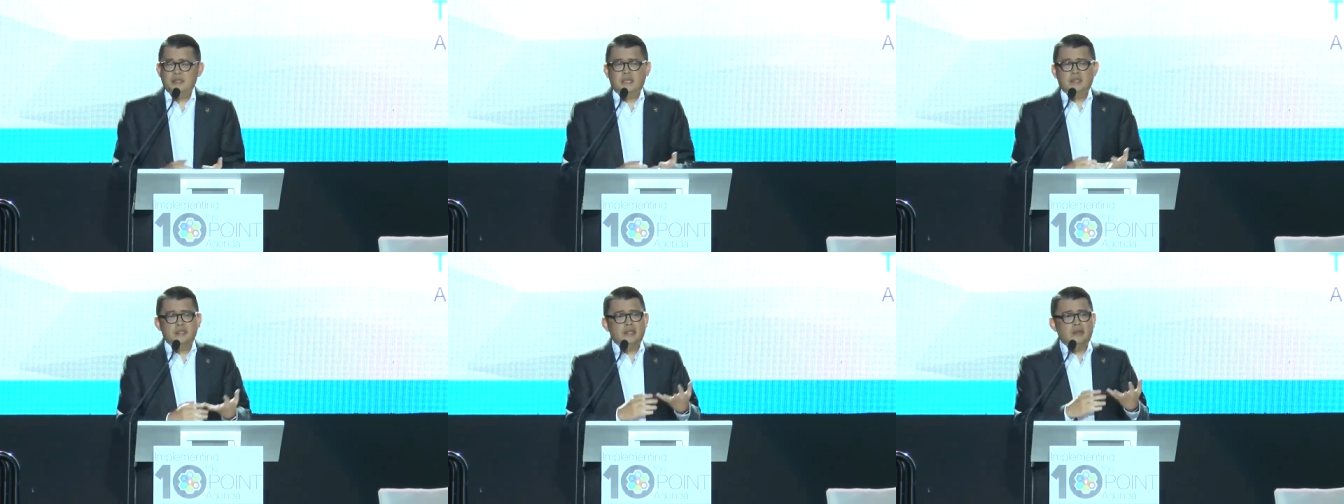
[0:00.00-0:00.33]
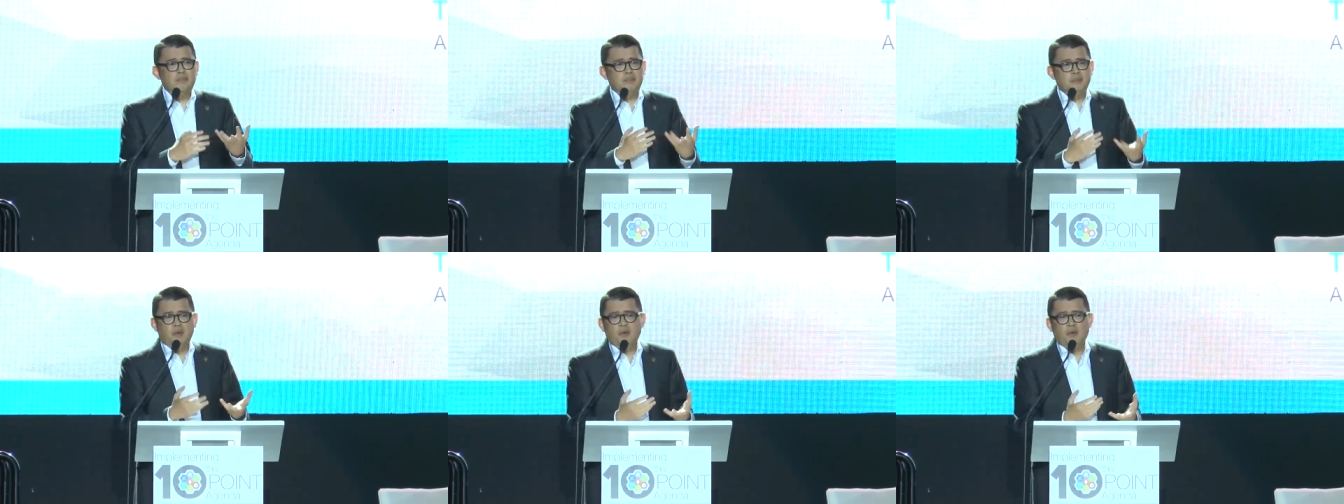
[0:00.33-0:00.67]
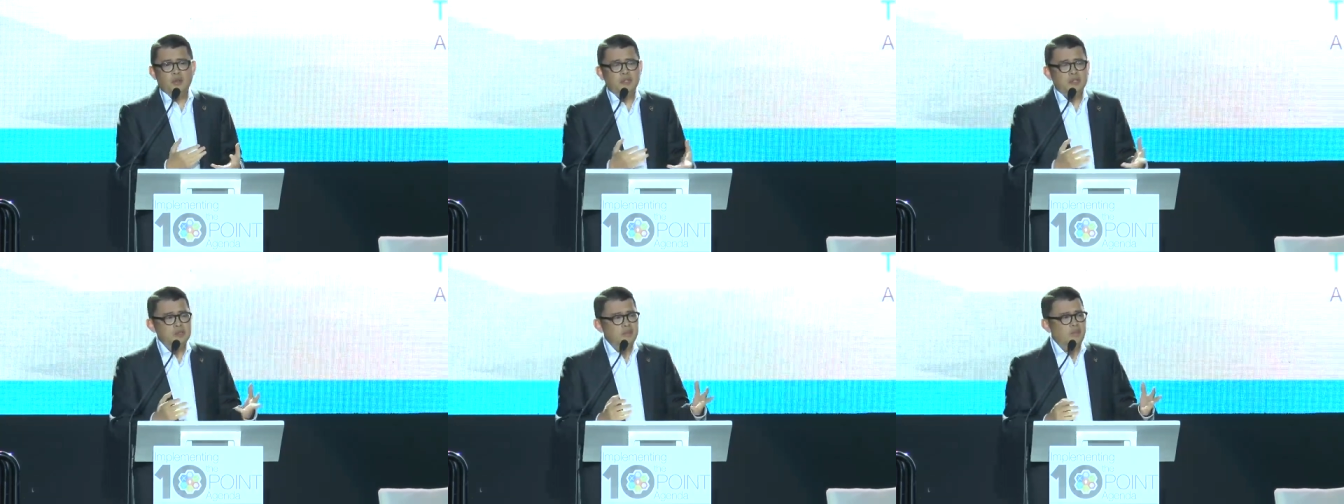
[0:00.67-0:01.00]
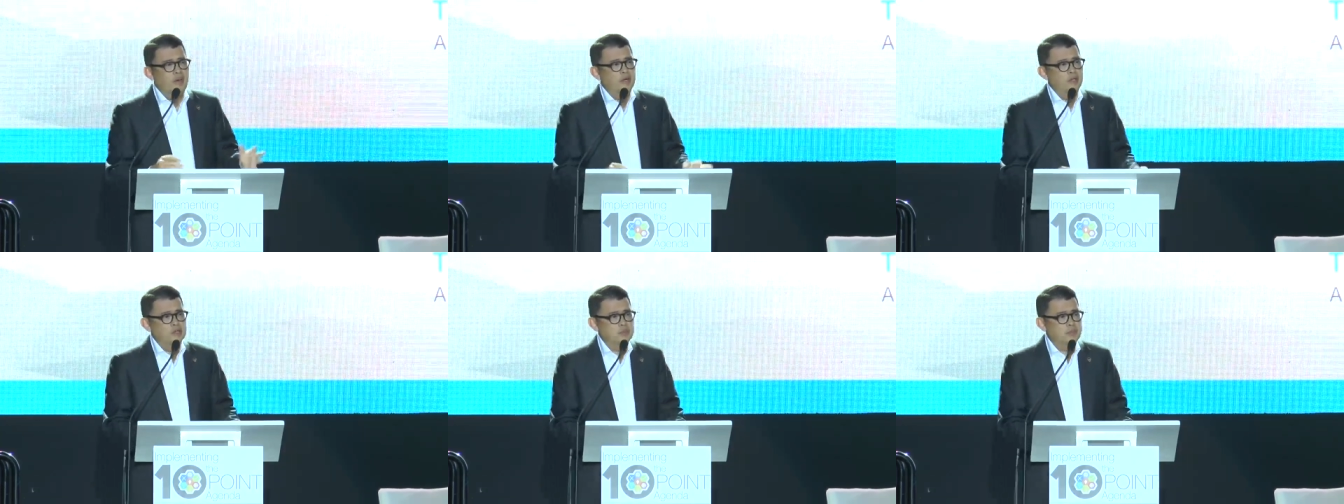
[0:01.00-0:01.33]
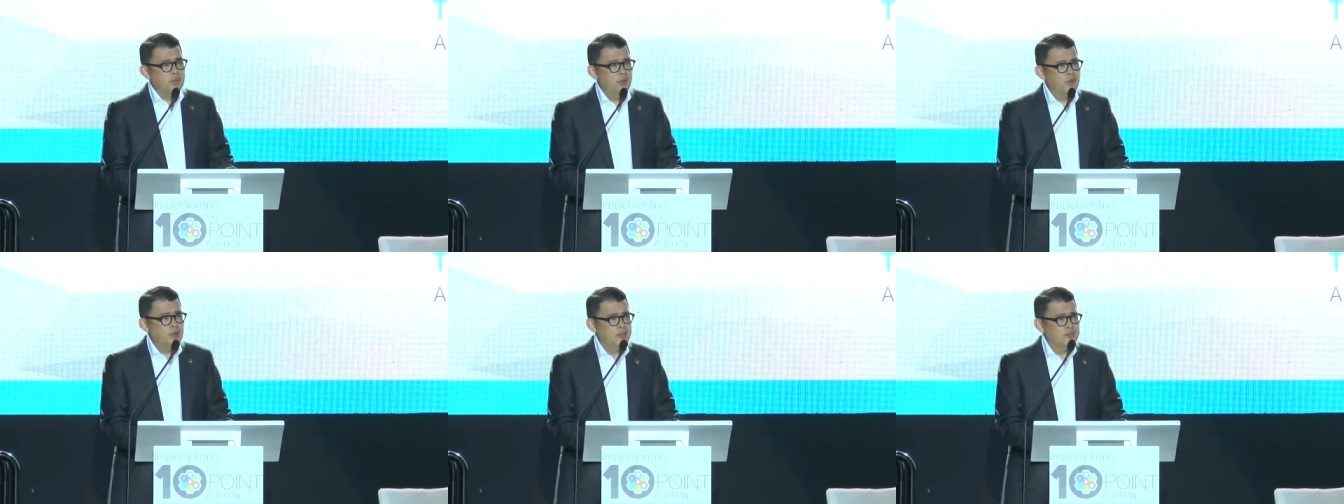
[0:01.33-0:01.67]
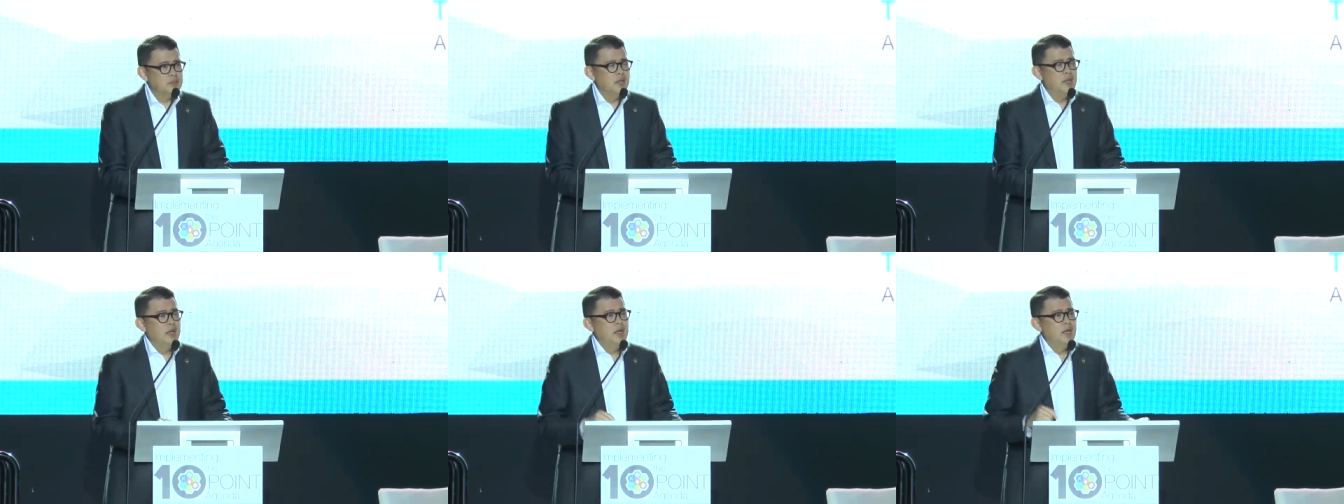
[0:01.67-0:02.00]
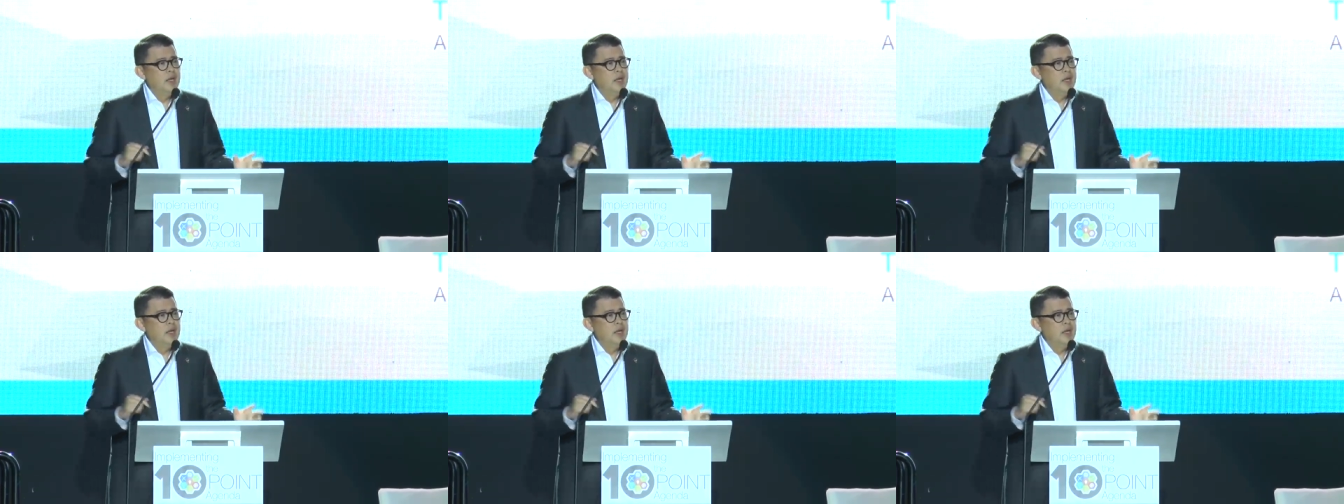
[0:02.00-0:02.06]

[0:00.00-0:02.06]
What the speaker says: set up all these various programs,